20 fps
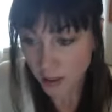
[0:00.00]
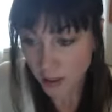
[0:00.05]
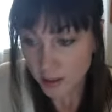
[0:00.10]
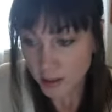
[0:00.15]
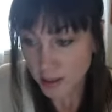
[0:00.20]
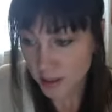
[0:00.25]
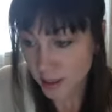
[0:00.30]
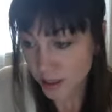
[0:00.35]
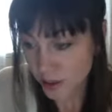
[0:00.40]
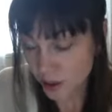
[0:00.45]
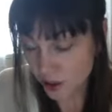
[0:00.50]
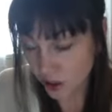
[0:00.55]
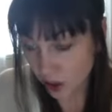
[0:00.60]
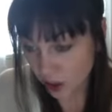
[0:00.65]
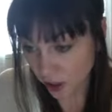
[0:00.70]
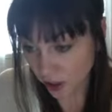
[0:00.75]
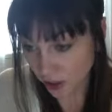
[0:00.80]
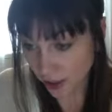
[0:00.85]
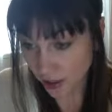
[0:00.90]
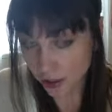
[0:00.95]
to get
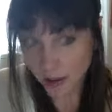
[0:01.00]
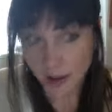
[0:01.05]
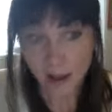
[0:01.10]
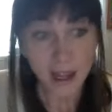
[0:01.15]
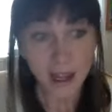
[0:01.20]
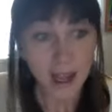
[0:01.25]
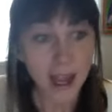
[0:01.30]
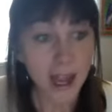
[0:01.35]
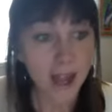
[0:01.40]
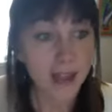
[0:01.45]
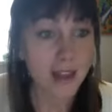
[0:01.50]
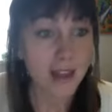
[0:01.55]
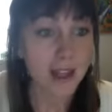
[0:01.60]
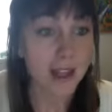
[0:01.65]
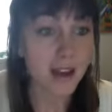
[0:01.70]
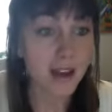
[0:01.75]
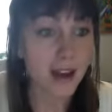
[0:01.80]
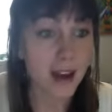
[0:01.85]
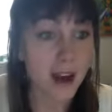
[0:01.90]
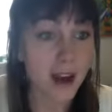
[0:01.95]
started. And
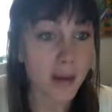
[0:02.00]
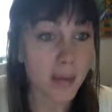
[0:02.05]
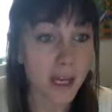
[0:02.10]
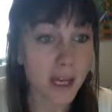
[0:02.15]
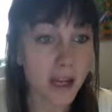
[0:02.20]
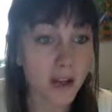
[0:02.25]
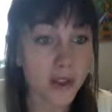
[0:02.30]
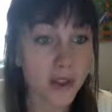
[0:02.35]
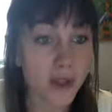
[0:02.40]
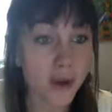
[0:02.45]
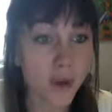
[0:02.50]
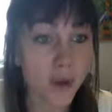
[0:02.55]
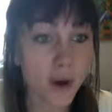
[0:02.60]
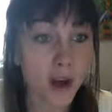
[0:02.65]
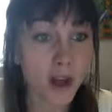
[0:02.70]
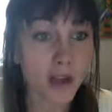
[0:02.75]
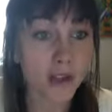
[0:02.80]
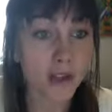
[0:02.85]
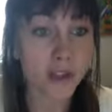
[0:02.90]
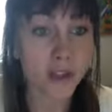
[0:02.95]
then I also
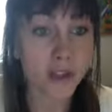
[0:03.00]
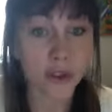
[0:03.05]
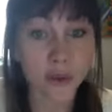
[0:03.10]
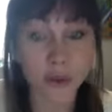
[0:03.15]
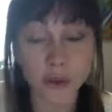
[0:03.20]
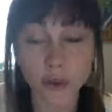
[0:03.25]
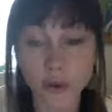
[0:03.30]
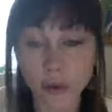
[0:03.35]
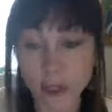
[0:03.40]
want to,